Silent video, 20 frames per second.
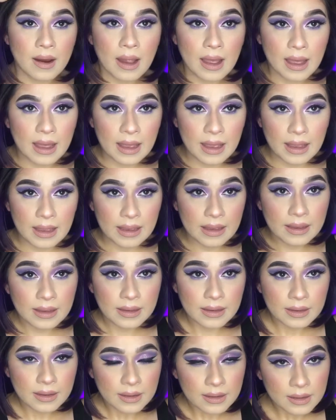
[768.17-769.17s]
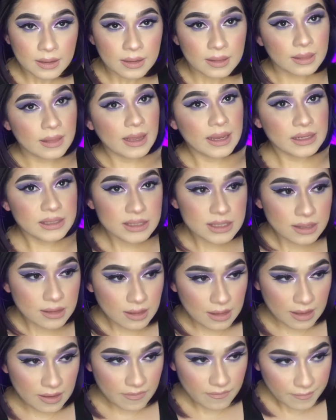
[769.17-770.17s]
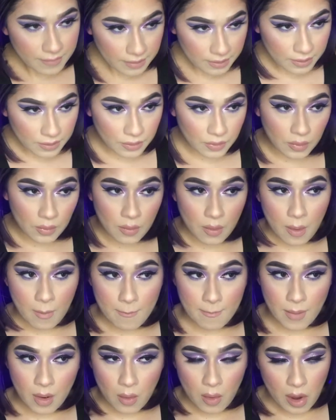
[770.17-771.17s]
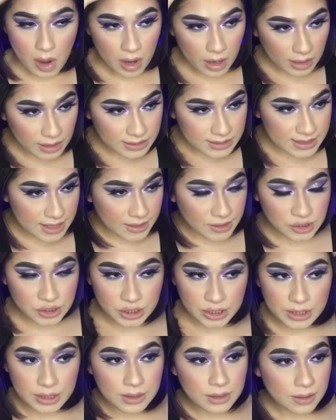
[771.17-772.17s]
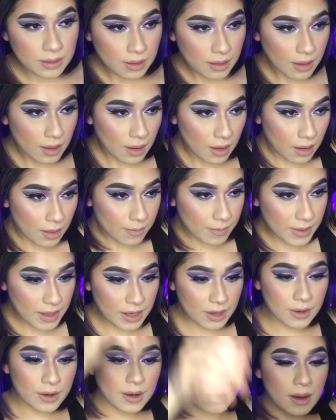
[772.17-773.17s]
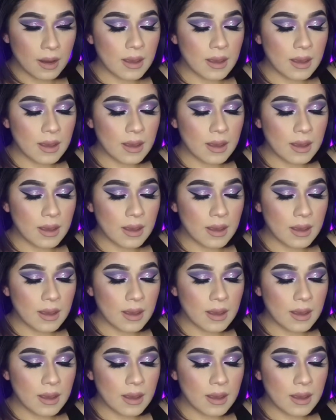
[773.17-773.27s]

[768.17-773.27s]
I like to leave a little mohawk section up here,